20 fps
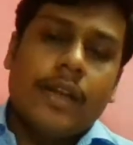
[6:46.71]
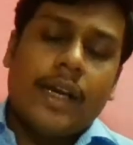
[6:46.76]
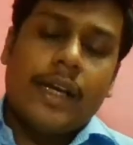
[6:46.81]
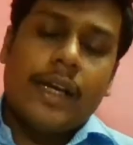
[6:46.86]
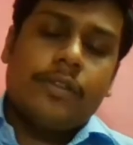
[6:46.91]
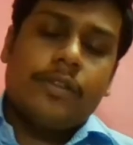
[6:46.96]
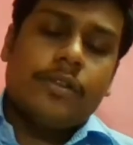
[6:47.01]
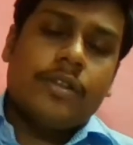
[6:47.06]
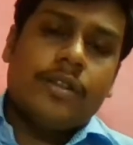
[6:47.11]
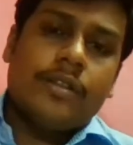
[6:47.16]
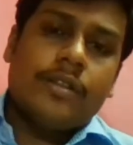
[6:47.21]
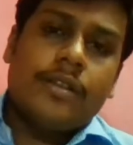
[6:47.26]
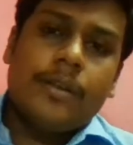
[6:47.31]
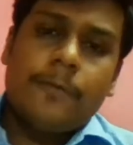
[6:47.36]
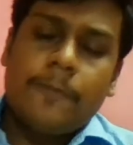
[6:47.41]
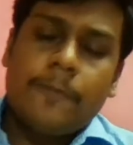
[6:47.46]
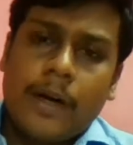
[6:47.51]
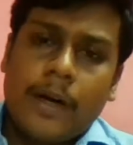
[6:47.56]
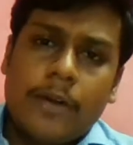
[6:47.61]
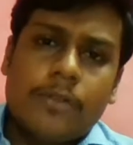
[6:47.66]
Nitrogens
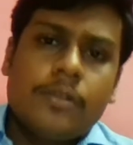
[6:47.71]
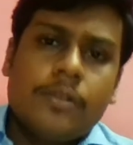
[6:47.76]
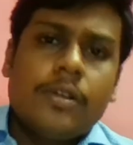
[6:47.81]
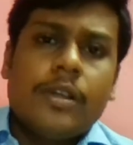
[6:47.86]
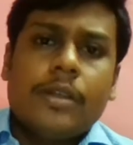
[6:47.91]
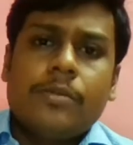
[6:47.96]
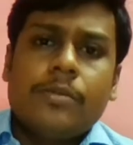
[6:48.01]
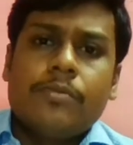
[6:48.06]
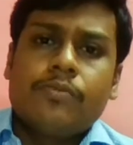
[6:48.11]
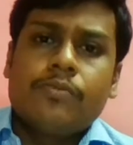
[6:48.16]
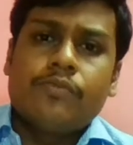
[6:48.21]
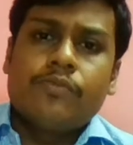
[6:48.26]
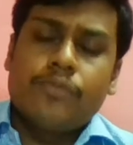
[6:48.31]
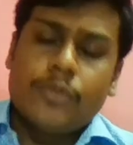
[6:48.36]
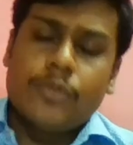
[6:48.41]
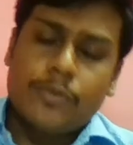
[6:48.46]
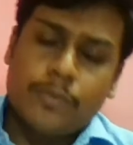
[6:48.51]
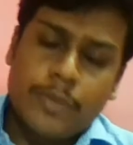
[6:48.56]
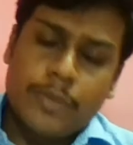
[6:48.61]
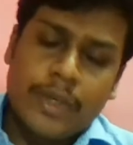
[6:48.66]
are found in
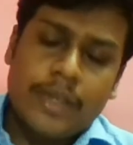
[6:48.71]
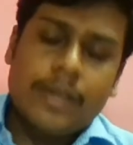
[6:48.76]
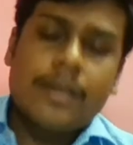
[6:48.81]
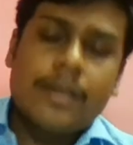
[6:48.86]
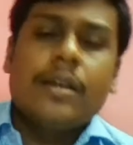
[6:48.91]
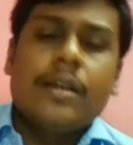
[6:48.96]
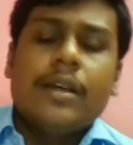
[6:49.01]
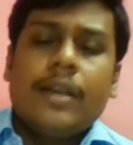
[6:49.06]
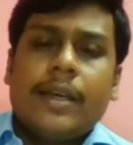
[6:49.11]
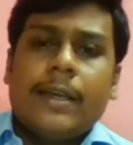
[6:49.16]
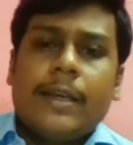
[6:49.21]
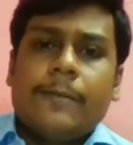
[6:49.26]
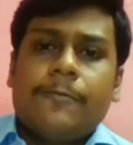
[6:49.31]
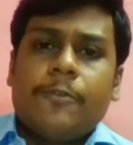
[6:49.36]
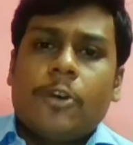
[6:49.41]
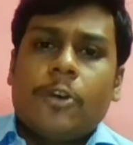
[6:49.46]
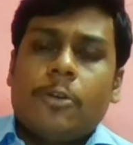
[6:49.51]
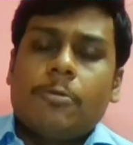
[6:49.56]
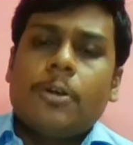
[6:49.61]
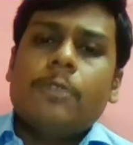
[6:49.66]
milk in
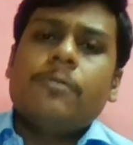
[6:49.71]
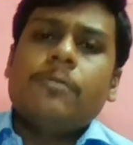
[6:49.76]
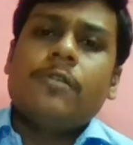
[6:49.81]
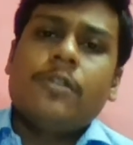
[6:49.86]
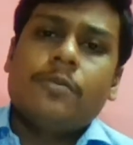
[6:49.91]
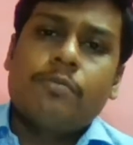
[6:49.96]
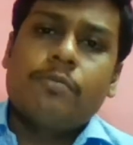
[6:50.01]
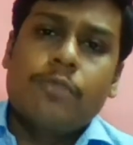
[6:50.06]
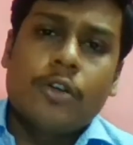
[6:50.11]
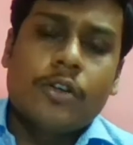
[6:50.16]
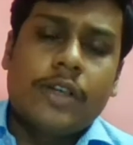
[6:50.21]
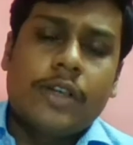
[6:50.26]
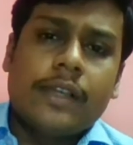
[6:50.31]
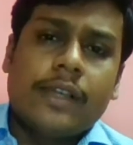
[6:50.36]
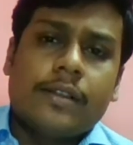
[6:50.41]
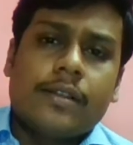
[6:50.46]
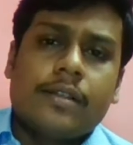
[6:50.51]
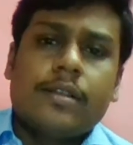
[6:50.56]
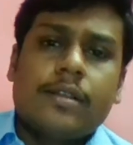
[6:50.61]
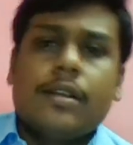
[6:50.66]
form of
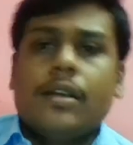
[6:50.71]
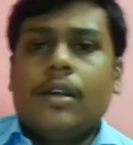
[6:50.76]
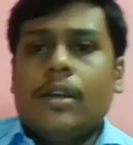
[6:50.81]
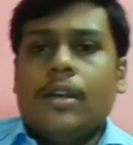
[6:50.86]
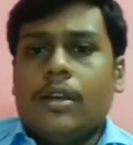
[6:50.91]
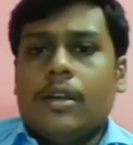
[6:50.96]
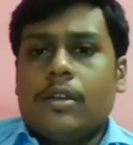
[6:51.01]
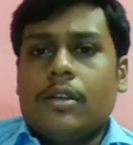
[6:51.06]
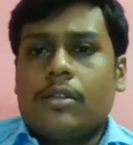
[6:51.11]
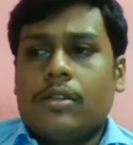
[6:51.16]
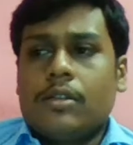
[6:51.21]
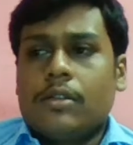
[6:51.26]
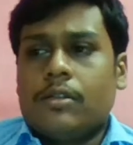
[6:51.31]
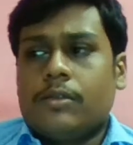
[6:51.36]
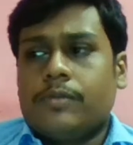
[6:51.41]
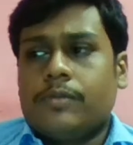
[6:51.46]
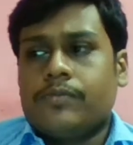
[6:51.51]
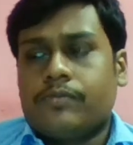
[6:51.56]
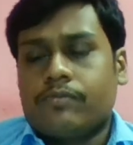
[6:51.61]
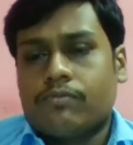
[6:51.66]
proteins.
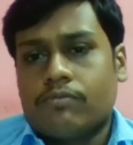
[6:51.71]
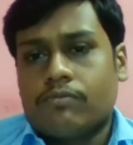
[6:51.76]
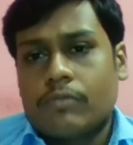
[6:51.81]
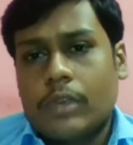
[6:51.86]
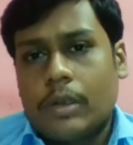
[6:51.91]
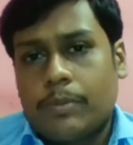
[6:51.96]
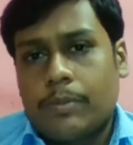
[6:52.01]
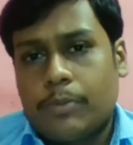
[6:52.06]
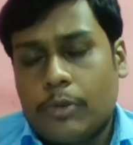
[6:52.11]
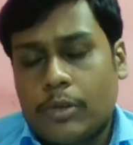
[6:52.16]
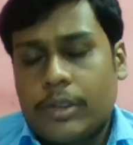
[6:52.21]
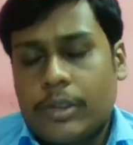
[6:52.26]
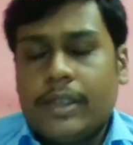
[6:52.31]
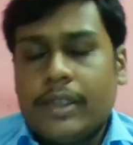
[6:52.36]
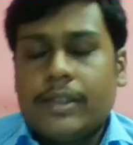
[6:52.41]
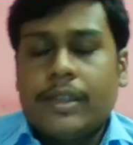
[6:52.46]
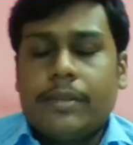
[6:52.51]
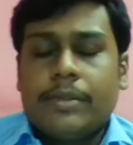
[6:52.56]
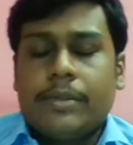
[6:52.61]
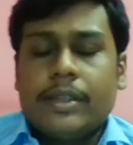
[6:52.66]
So
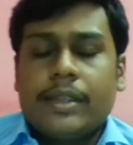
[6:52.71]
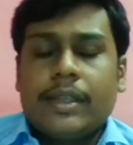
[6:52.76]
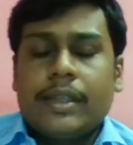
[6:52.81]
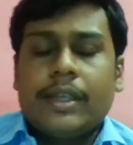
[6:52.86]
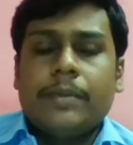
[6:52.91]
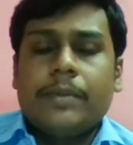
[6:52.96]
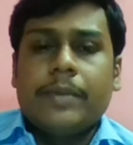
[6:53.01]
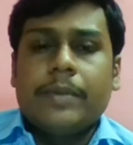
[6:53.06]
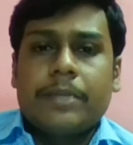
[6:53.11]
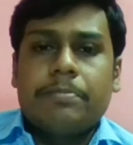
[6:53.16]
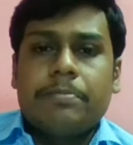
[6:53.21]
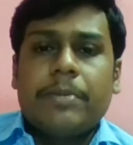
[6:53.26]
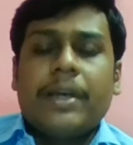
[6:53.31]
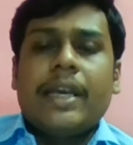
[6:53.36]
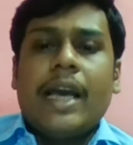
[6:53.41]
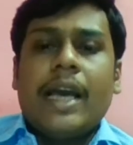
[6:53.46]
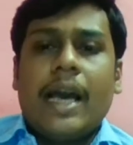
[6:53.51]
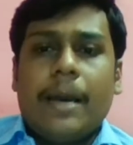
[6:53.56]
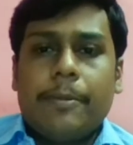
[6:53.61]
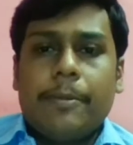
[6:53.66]
proteins are basically made
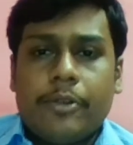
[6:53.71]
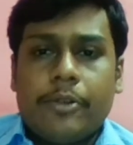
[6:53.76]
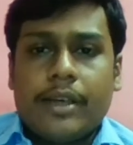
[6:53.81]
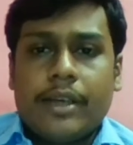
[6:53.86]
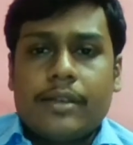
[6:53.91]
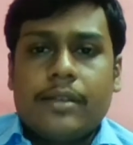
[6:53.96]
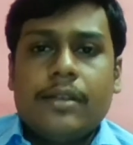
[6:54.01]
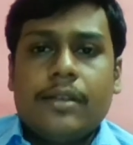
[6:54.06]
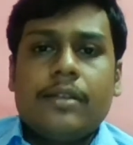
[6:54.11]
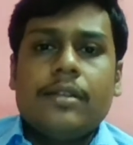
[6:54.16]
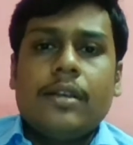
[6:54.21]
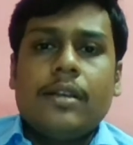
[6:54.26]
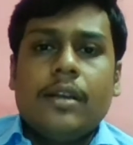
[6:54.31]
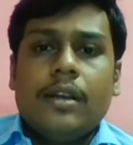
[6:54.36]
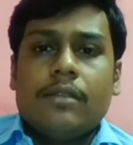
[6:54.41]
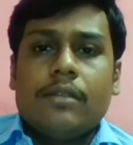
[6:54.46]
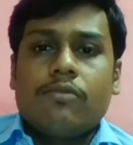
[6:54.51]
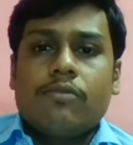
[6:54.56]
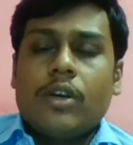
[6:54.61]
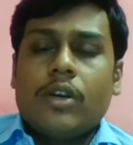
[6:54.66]
by amino acids.
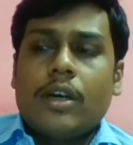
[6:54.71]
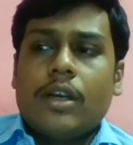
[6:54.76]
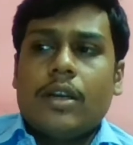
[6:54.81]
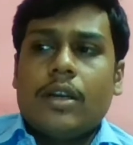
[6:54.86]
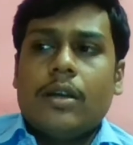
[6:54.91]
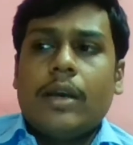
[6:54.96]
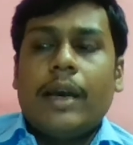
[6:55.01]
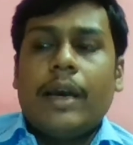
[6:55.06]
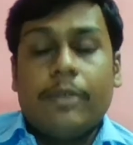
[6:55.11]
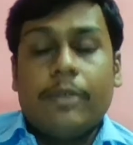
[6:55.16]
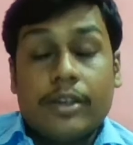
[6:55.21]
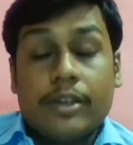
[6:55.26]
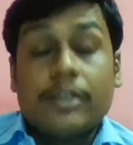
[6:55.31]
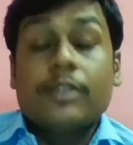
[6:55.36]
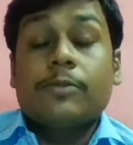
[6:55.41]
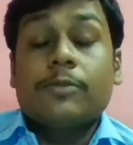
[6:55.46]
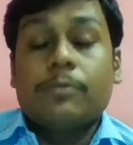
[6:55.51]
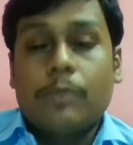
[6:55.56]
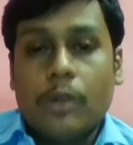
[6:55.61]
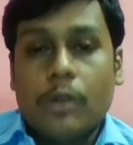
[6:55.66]
There are amino
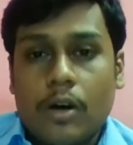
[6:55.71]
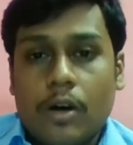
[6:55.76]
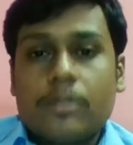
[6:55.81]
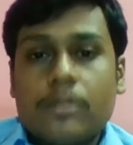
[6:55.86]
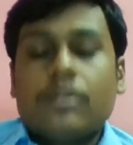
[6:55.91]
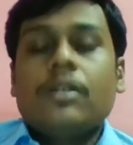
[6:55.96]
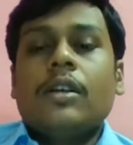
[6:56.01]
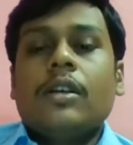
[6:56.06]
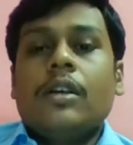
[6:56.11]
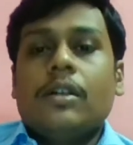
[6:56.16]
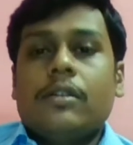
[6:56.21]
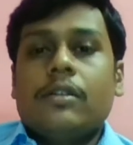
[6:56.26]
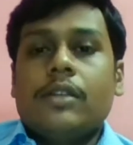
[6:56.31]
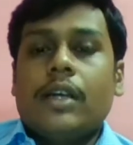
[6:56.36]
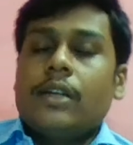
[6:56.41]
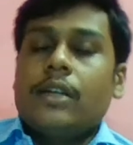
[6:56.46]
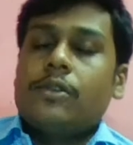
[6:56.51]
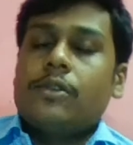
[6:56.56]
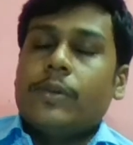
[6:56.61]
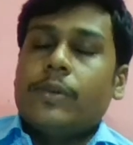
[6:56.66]
acid blocks.
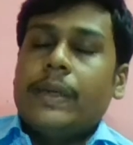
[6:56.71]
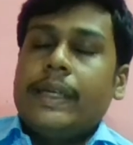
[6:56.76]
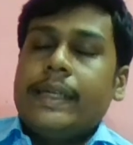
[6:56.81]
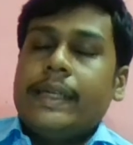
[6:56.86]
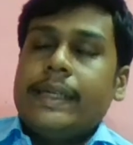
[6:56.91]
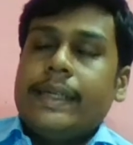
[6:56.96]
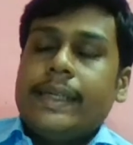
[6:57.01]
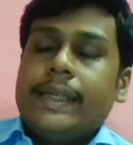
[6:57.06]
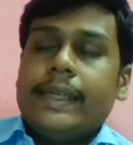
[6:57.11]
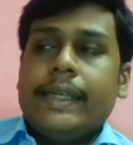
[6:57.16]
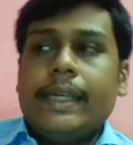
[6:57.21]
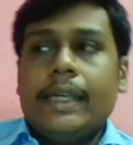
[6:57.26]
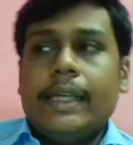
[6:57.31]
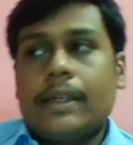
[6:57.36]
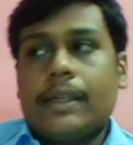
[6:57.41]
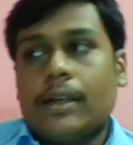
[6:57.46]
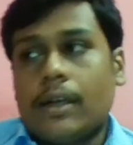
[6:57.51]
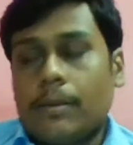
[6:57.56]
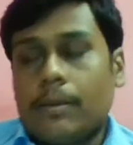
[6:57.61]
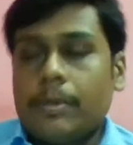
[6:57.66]
There are 20
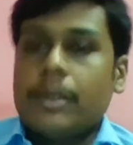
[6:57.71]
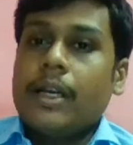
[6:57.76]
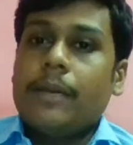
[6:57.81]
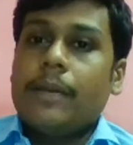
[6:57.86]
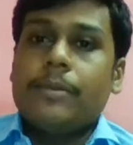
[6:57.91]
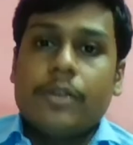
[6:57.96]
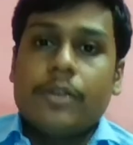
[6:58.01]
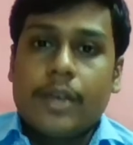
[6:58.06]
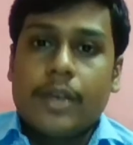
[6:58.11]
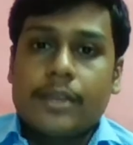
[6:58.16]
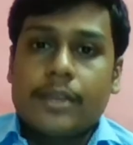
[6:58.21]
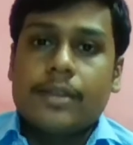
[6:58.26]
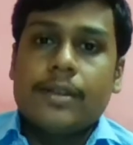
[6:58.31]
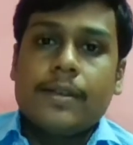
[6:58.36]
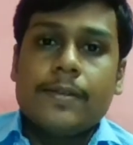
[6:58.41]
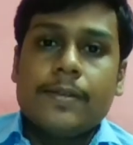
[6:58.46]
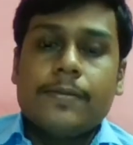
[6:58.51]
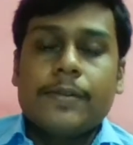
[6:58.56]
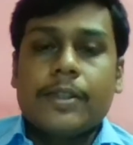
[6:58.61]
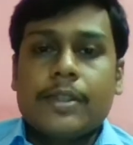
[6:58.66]
common amino
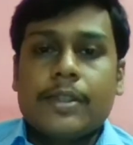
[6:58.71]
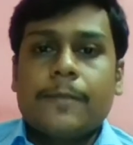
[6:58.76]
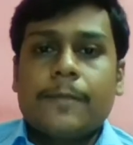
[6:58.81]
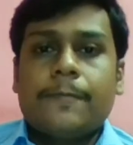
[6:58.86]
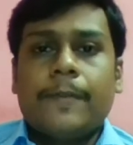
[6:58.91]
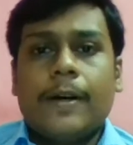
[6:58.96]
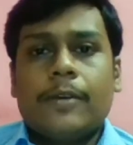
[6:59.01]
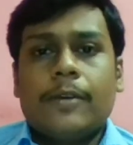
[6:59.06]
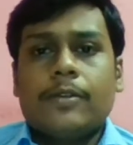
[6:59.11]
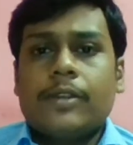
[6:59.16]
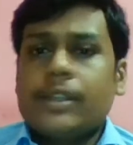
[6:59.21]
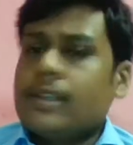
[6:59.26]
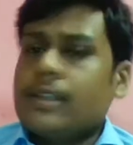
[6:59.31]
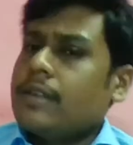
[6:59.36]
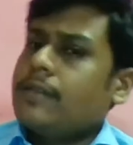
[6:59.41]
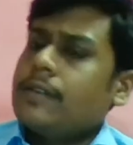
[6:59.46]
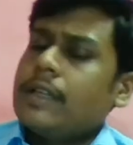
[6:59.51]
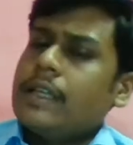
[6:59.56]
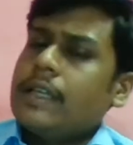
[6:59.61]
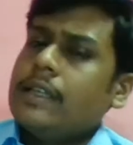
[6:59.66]
acids which are found in
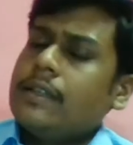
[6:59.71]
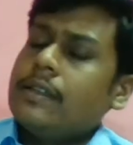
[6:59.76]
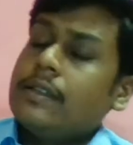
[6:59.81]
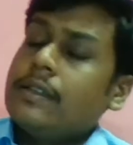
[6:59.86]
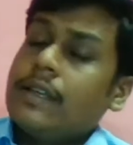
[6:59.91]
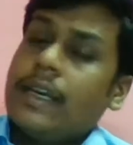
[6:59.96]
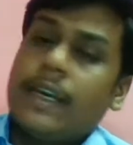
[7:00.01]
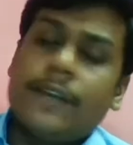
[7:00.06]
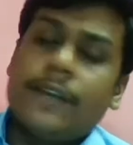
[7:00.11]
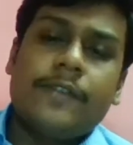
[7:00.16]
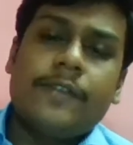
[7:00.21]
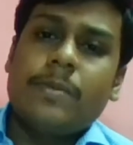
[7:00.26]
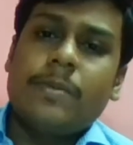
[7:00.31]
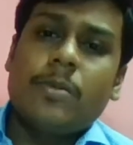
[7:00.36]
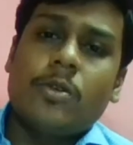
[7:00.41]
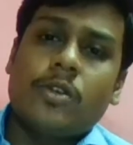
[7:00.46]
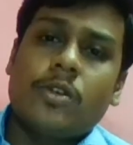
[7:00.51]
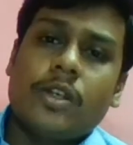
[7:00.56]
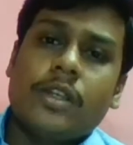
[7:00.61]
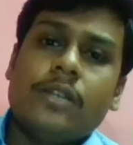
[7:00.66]
every
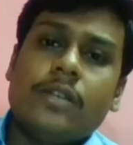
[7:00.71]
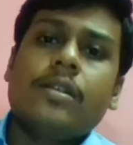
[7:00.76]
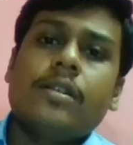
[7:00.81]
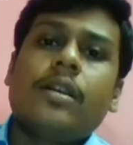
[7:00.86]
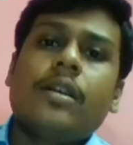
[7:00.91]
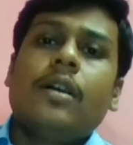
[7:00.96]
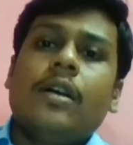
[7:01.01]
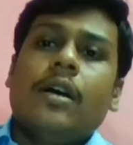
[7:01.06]
proteins,